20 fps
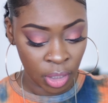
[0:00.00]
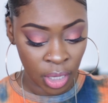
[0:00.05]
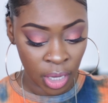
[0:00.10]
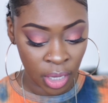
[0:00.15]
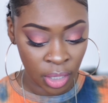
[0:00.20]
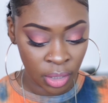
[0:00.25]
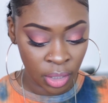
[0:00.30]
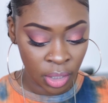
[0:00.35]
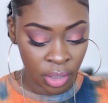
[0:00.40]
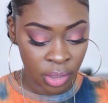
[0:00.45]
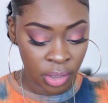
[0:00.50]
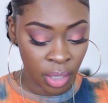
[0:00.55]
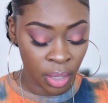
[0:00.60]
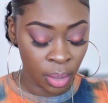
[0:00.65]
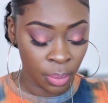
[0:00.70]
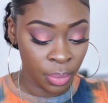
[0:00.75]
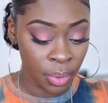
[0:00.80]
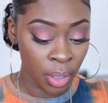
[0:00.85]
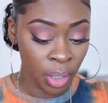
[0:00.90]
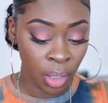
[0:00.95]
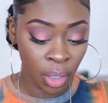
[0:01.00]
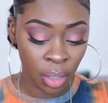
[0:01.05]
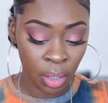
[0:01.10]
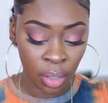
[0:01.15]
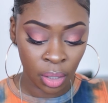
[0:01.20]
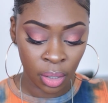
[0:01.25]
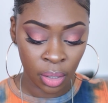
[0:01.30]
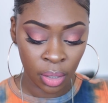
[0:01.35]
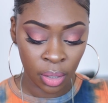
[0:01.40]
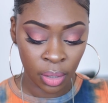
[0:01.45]
Gothic Topic
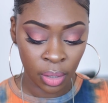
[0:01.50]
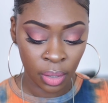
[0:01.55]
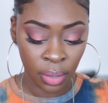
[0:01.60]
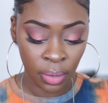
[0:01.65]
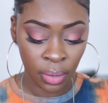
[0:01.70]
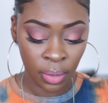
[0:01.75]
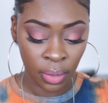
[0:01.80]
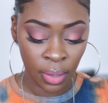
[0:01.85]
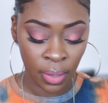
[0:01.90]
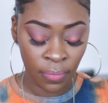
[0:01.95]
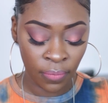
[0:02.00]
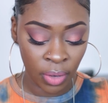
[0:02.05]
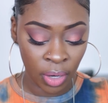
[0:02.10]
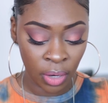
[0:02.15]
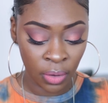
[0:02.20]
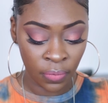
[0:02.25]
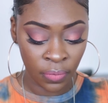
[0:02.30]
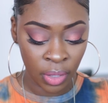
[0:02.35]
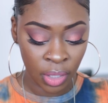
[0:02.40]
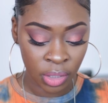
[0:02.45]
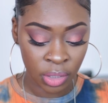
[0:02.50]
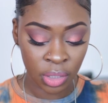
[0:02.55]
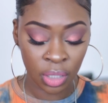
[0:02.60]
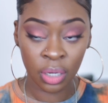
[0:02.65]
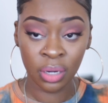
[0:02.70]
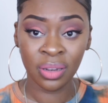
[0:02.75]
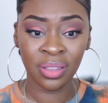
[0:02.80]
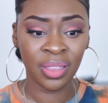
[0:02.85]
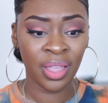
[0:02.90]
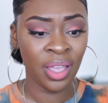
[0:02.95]
and Video Vixen.
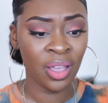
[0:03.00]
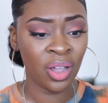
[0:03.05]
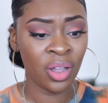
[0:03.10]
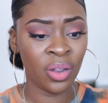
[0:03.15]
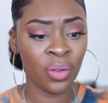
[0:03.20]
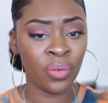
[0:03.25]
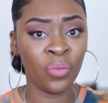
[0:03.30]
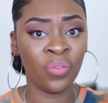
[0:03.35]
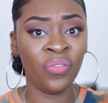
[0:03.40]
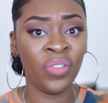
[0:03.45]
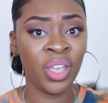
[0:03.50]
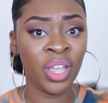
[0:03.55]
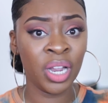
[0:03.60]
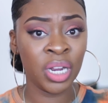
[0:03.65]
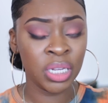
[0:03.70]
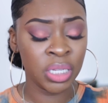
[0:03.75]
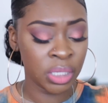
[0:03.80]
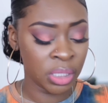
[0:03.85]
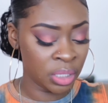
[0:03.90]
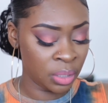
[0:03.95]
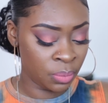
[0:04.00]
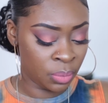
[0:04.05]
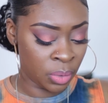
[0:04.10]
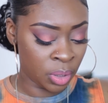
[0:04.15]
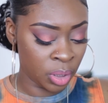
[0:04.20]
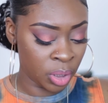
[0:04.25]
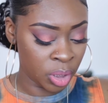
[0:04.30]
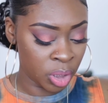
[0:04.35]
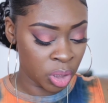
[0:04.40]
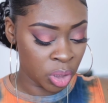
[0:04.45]
They are very
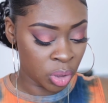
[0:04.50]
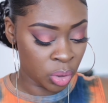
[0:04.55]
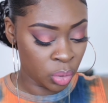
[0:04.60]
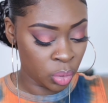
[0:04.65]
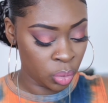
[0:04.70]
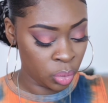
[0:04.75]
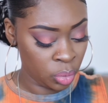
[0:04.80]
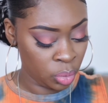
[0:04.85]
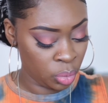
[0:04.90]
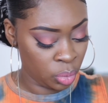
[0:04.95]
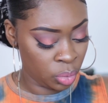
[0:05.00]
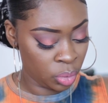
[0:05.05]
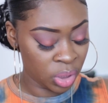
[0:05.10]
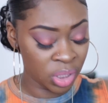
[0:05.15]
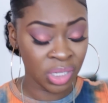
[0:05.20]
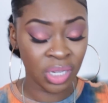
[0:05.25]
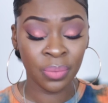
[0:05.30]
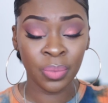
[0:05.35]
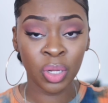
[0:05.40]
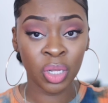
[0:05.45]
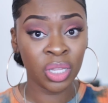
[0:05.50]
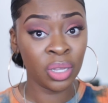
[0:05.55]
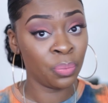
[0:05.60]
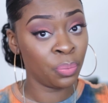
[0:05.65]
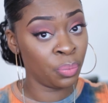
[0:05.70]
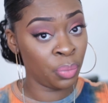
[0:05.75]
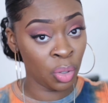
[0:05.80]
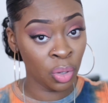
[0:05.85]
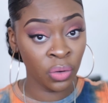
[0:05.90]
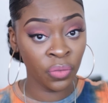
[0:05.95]
similar. Ooh, similar. They're
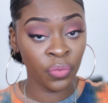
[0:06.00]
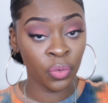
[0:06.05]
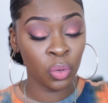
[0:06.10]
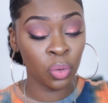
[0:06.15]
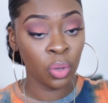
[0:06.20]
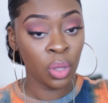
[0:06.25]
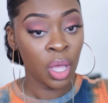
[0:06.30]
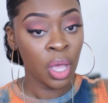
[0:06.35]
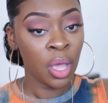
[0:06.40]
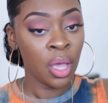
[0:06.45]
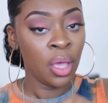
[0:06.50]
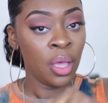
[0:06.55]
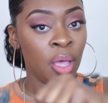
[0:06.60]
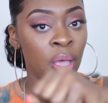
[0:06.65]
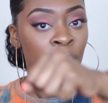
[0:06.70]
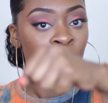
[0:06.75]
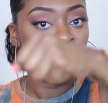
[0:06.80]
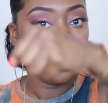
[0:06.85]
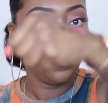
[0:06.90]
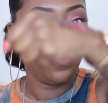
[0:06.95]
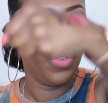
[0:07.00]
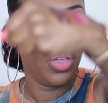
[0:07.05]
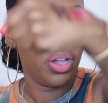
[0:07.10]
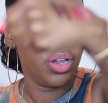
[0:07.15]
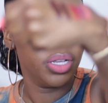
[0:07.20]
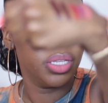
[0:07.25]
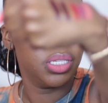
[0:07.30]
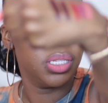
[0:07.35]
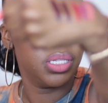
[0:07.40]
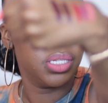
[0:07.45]
beautiful, but
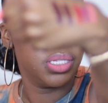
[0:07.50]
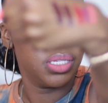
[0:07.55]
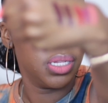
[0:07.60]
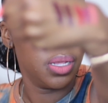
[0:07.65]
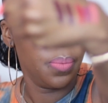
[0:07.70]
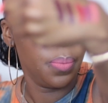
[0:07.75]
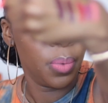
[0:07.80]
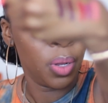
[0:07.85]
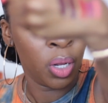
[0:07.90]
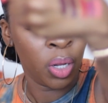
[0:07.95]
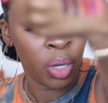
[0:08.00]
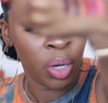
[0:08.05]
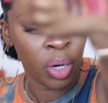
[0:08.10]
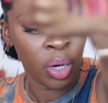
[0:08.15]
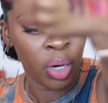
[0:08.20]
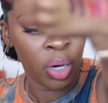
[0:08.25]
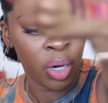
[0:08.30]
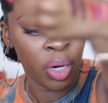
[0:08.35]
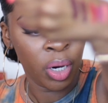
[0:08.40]
very similar.